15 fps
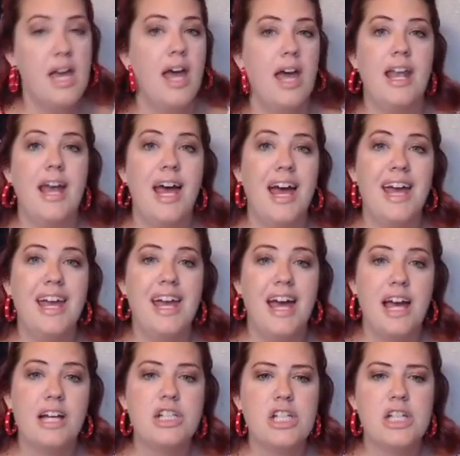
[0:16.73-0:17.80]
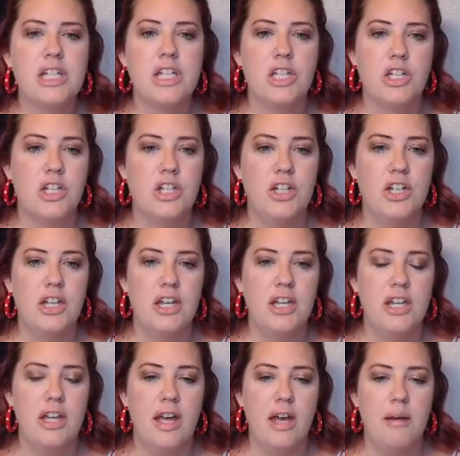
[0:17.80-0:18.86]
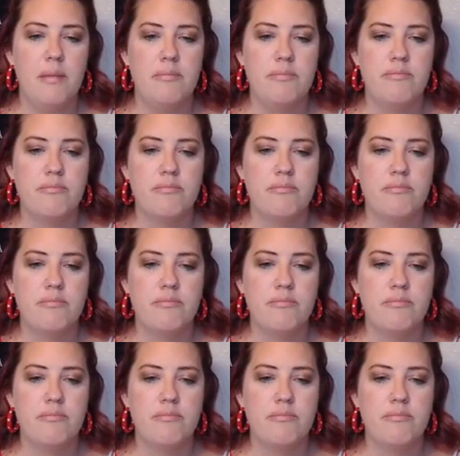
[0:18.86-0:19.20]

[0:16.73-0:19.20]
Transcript: and I actually could, I